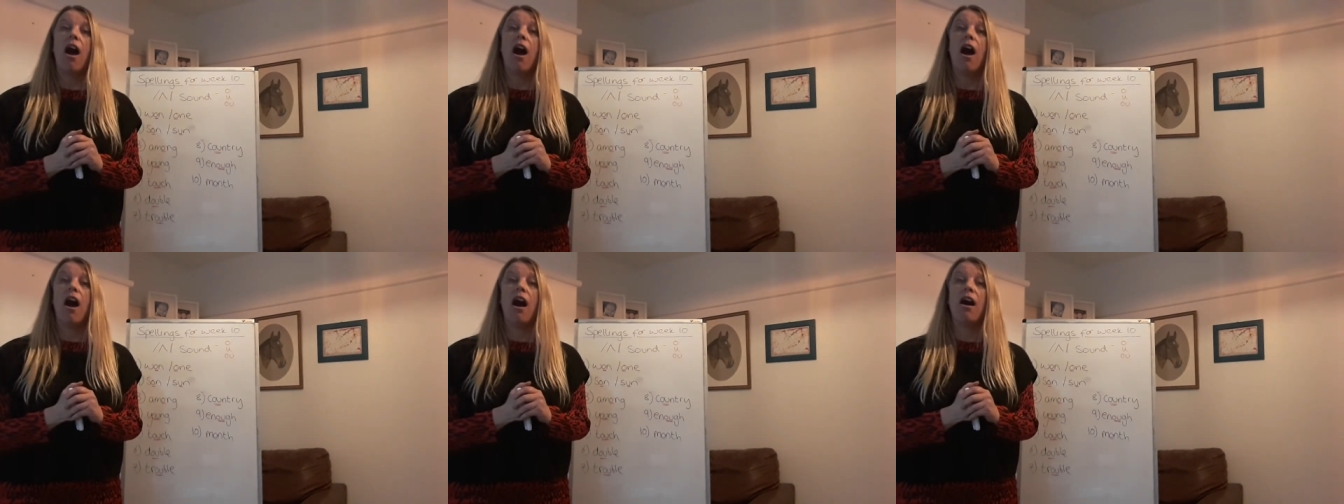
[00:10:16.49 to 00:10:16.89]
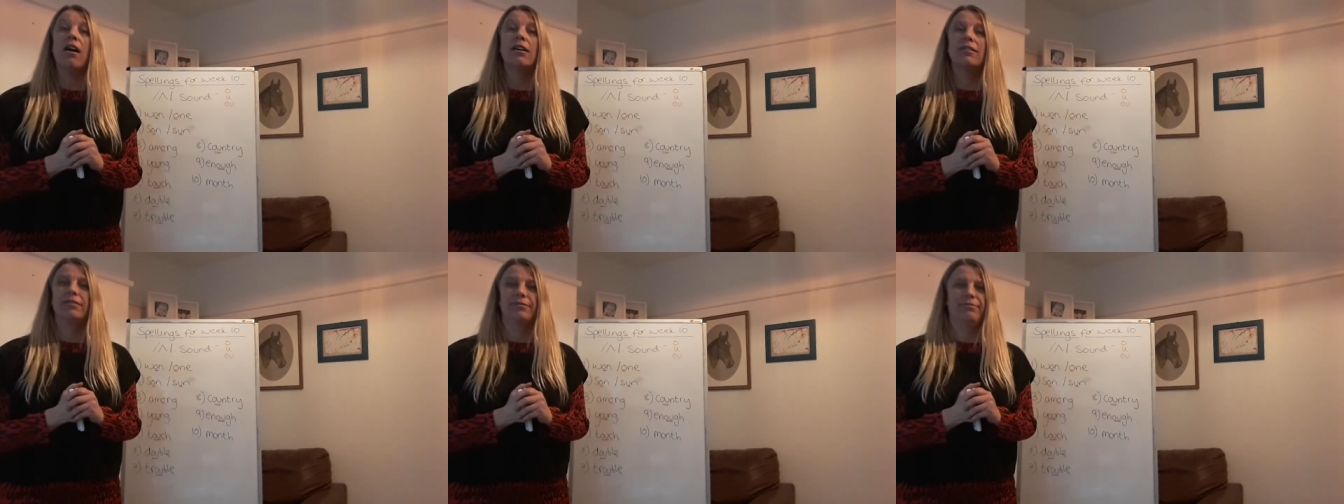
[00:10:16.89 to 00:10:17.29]

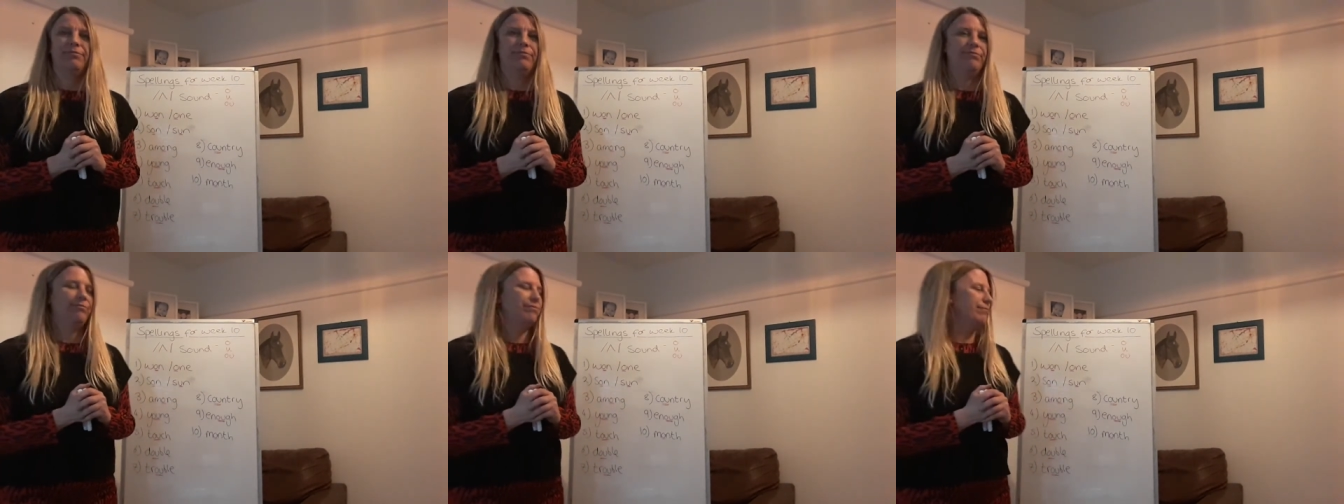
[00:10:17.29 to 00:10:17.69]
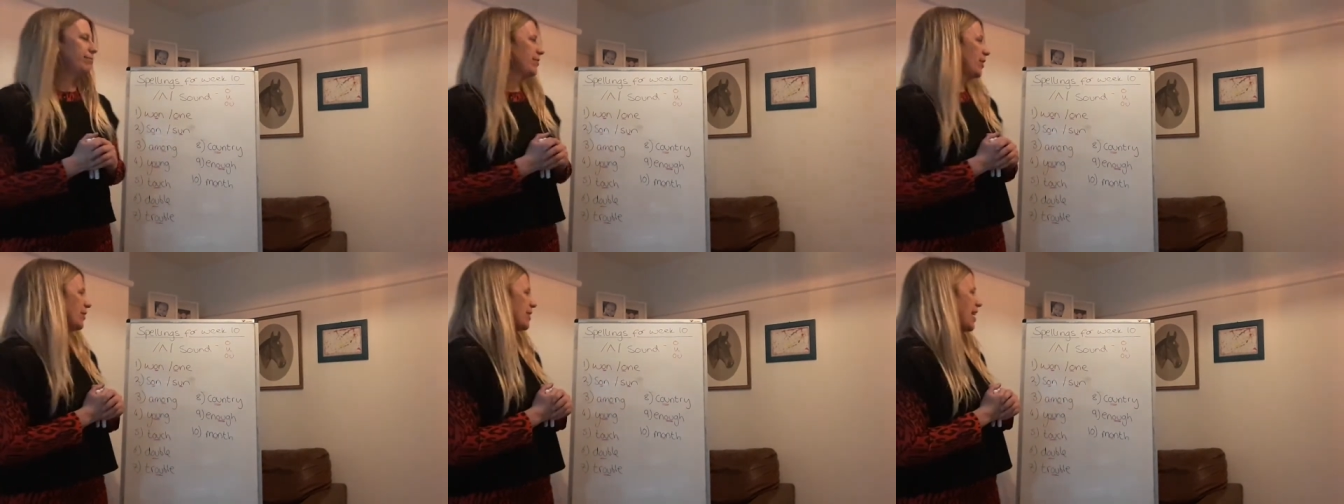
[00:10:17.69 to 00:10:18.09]

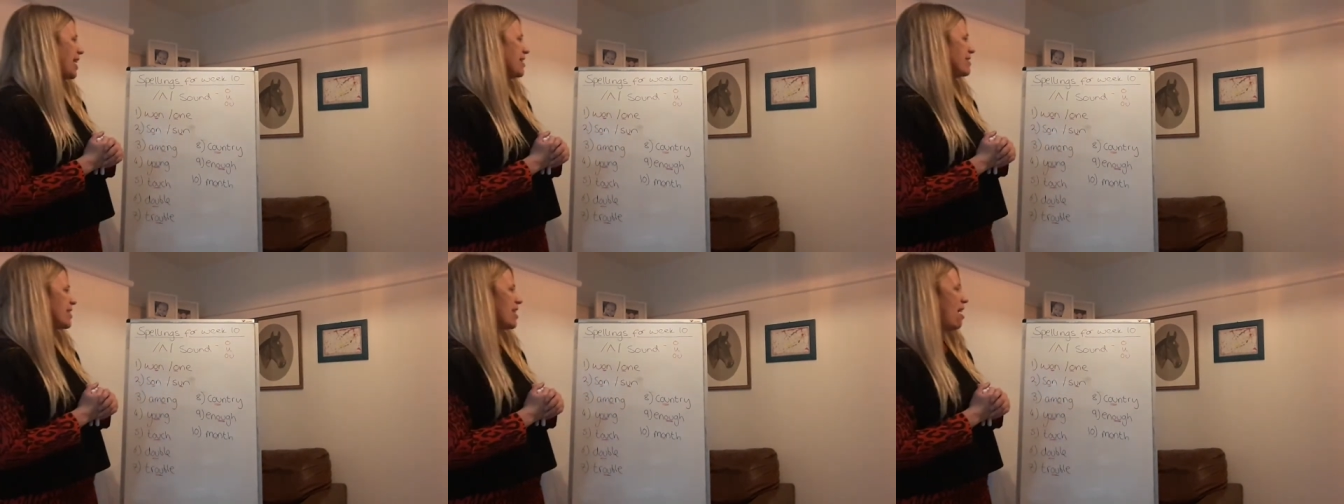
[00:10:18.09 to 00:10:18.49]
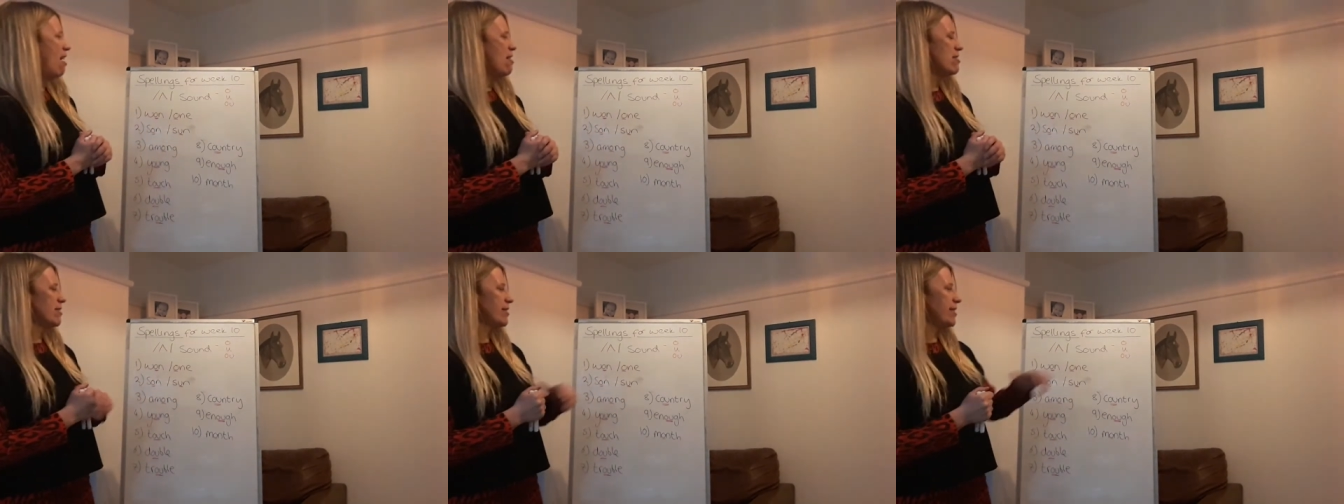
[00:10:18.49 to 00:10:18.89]
Okay,
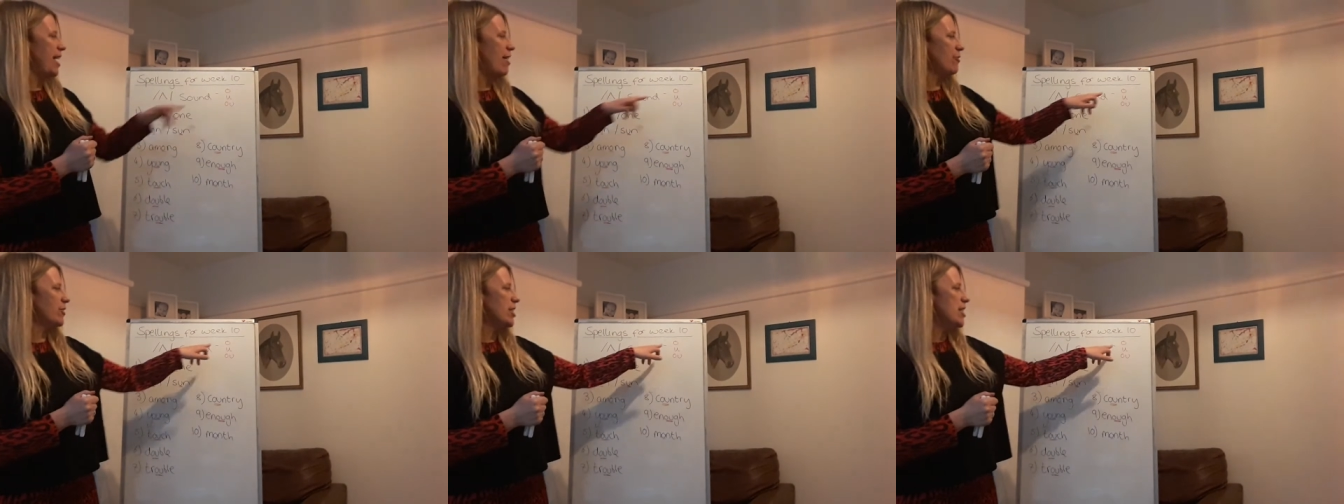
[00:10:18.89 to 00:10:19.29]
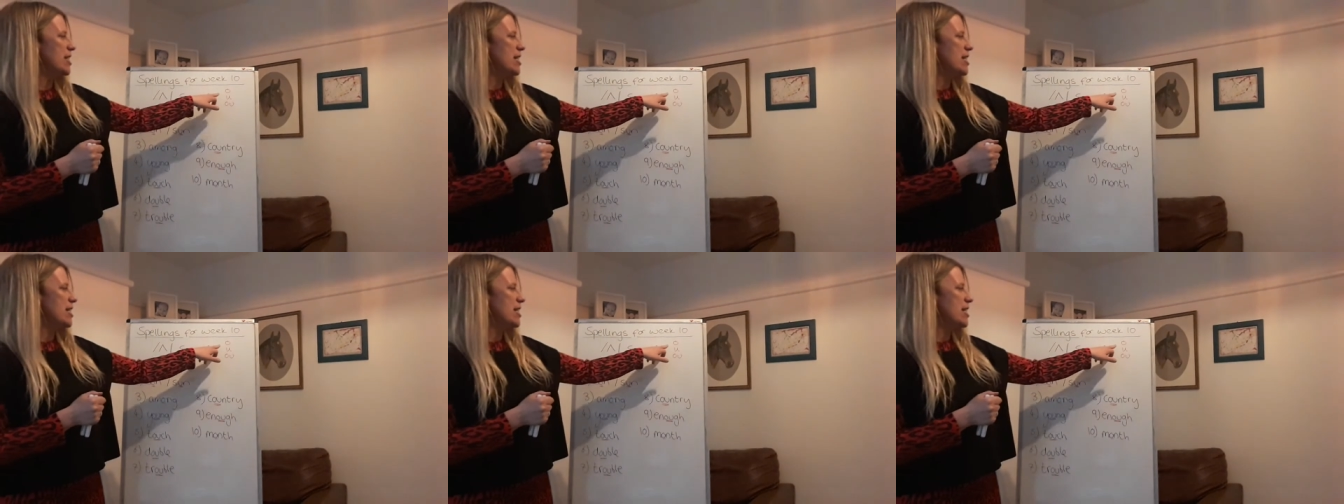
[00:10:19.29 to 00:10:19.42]
the sound.